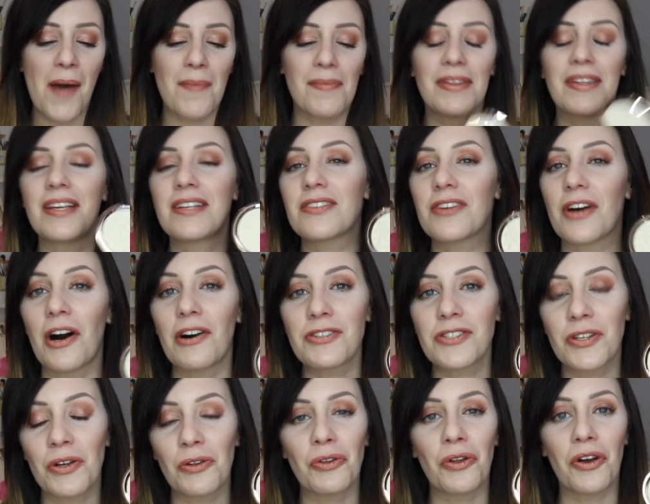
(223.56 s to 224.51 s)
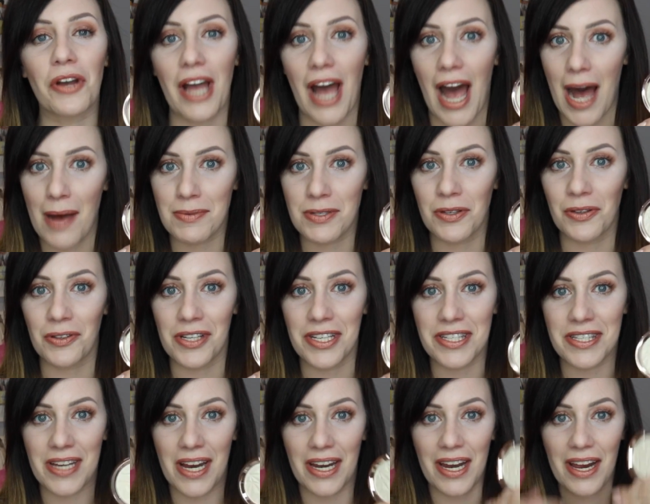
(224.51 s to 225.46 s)
These also look absolutely
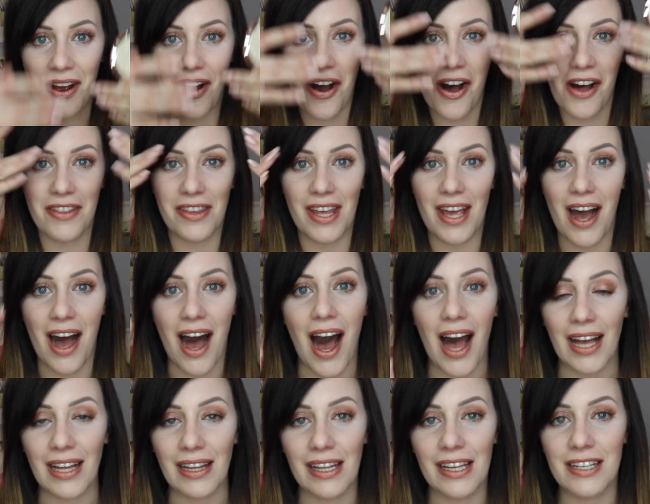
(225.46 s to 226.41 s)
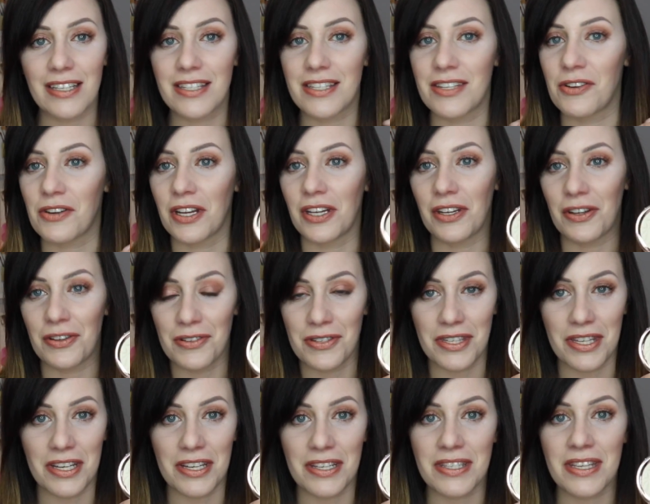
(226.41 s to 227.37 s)
stunning on the eyelids. You can use
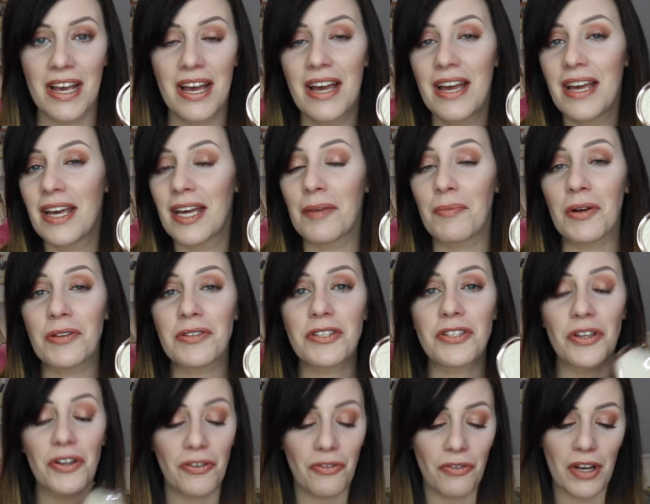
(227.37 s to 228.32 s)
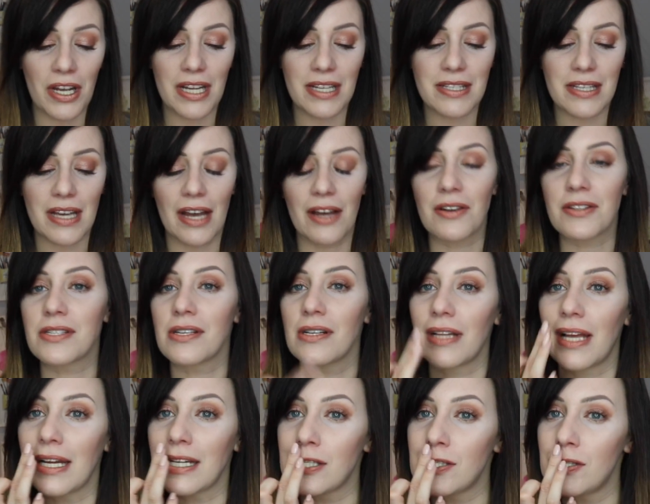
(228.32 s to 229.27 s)
these in a multitude of ways. I also
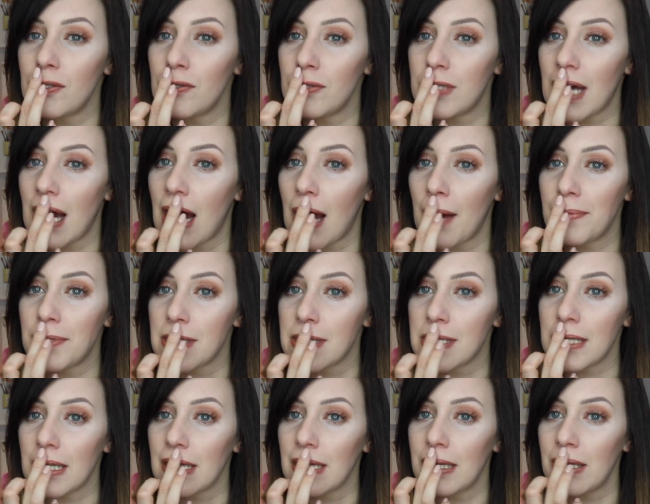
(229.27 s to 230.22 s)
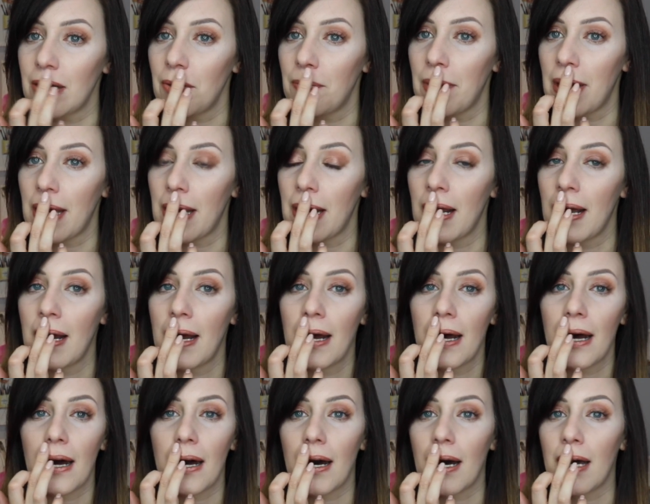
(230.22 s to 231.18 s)
like to dab just a little bit
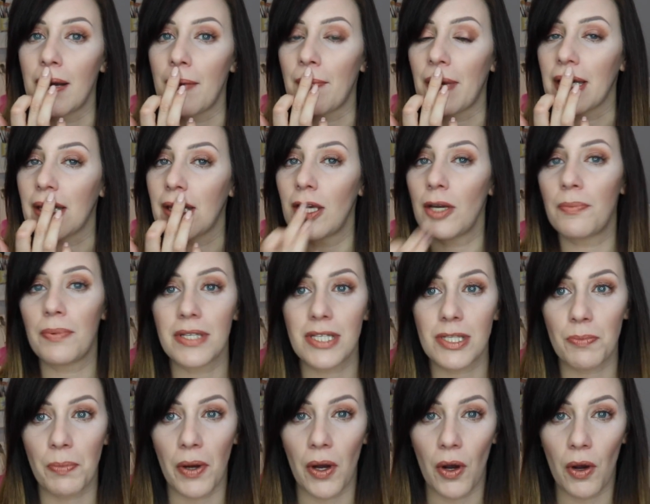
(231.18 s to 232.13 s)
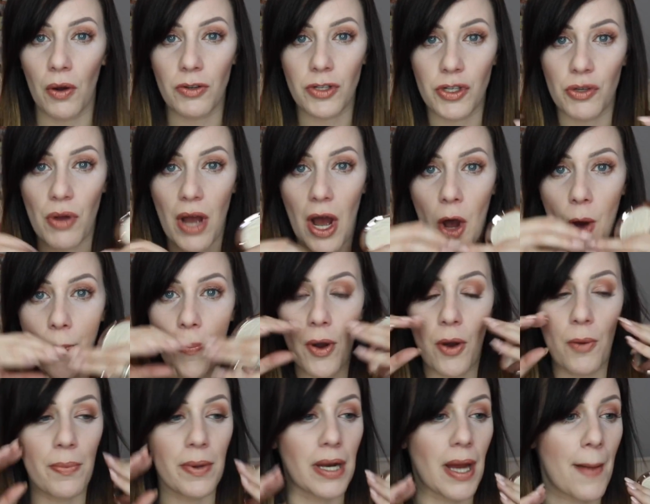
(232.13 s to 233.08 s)
on my Cupid's bow to help
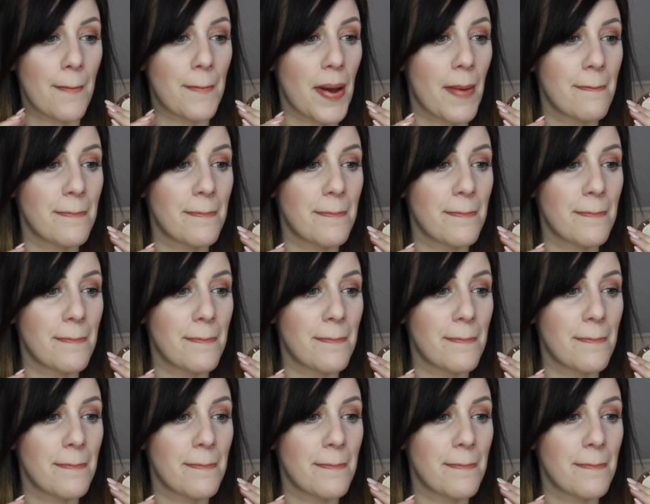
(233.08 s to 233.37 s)
open up